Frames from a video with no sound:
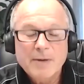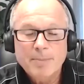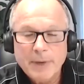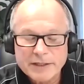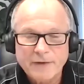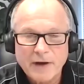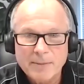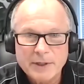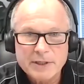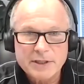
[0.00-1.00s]
Best
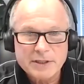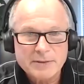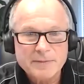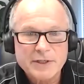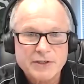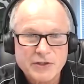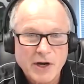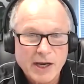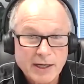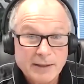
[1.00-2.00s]
Farming Systems
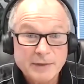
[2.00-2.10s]
Australia